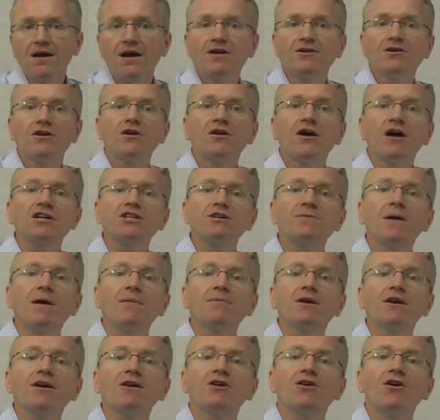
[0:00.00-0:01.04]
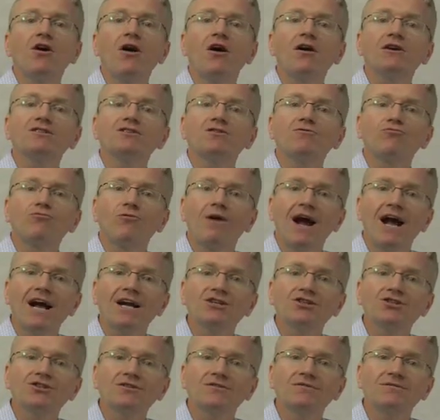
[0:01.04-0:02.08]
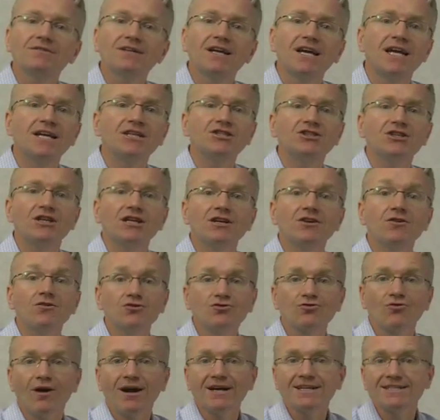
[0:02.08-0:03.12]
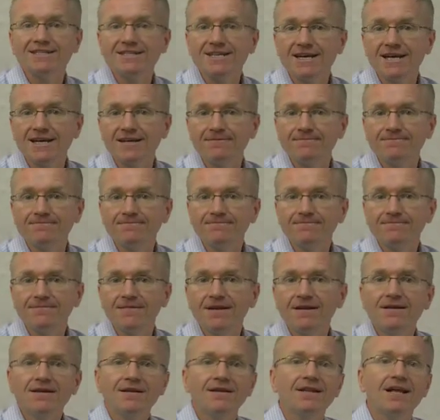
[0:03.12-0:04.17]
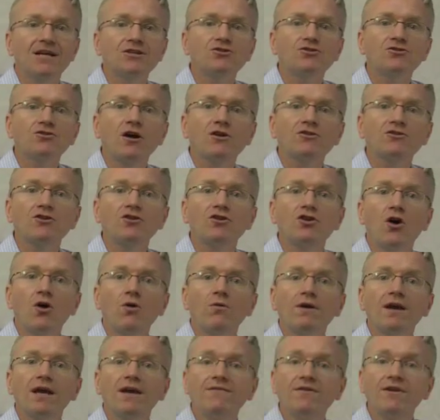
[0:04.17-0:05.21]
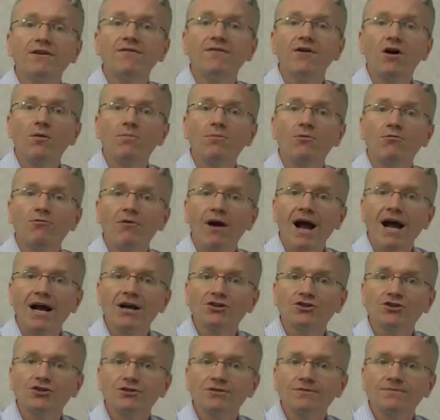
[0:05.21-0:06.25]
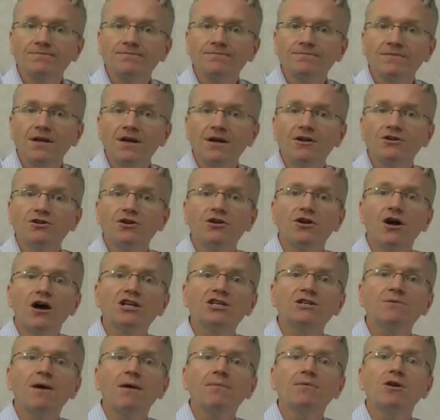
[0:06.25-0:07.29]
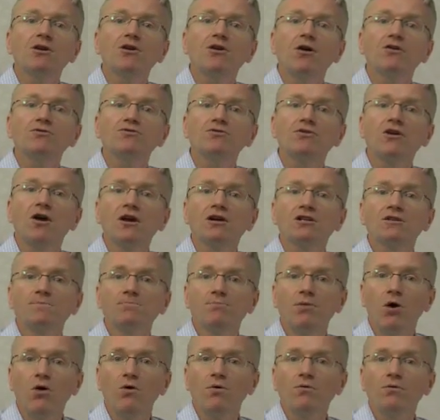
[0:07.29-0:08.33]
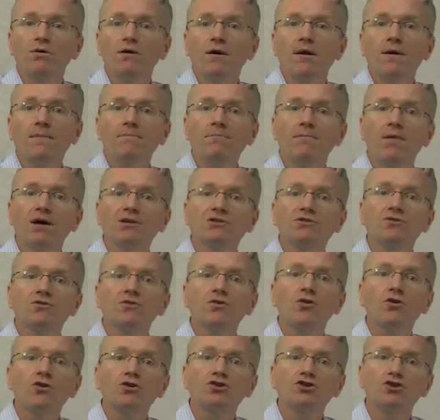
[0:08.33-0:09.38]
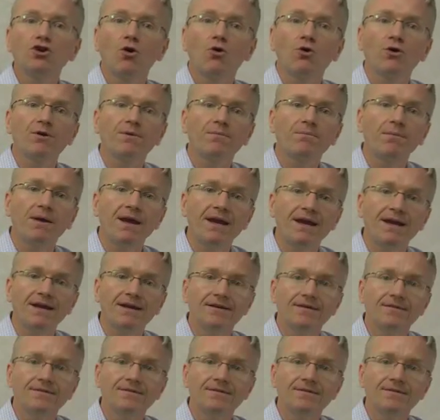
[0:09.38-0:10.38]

Denosumab can cause a rash, itching, or dry skin. Let your doctor know if you develop a rash. Denosumab can also cause bone, muscle, or joint pain.